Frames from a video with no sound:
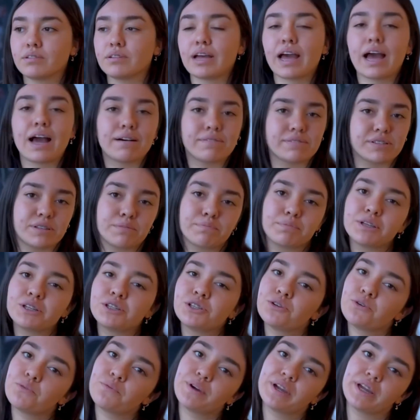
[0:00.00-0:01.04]
have something
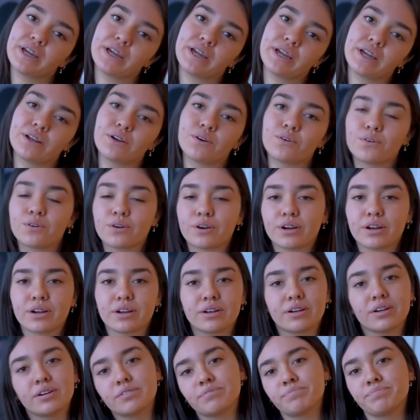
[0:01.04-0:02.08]
to read or
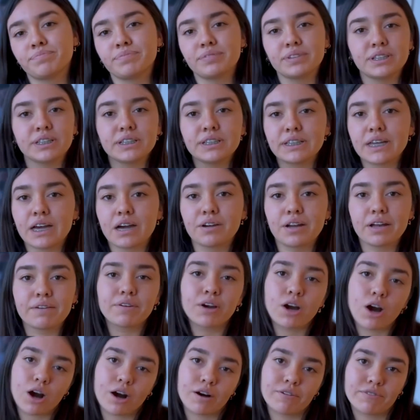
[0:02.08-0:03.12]
sit down, have
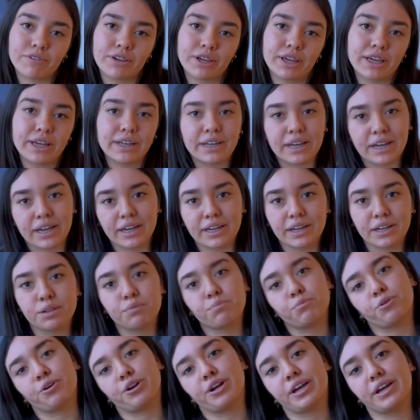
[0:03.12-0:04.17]
coffee at night in the
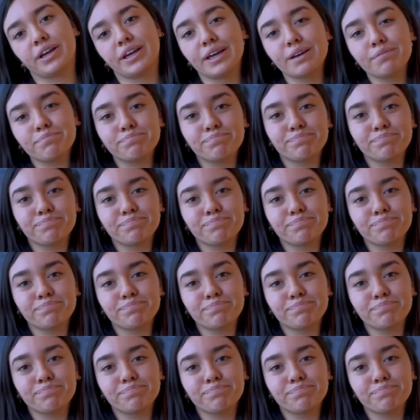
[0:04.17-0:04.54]
morning. Yeah.